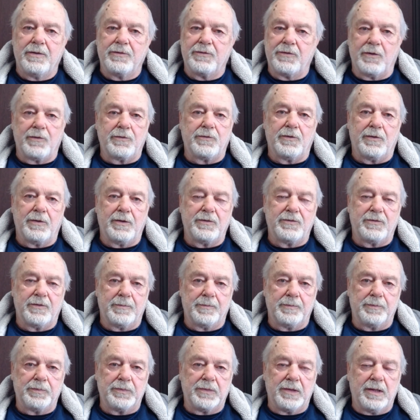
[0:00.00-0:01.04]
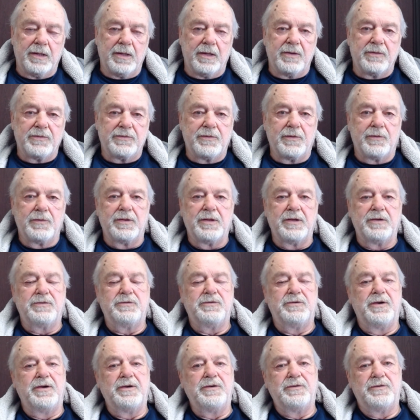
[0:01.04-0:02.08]
socialism, so they
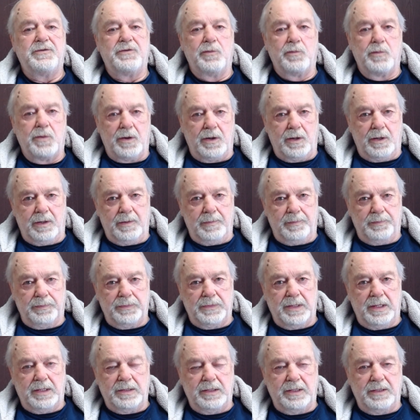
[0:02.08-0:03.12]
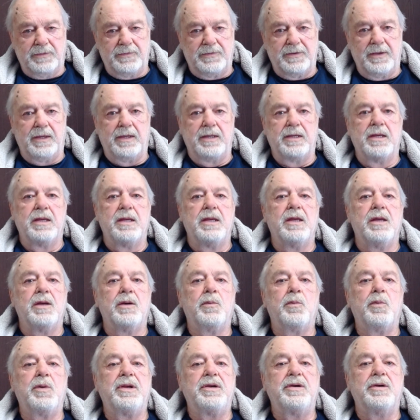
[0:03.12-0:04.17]
changed a word and they say,
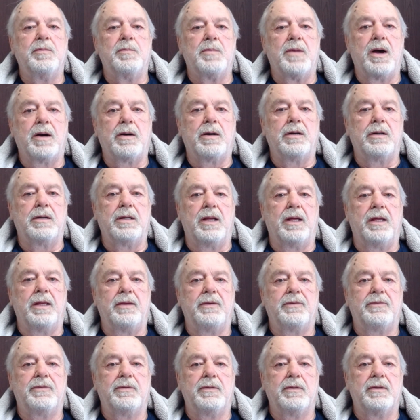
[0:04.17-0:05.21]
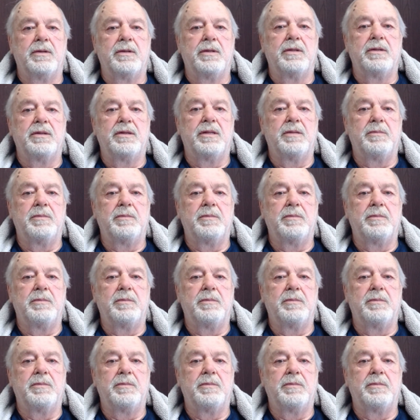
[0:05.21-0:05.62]
we democratize the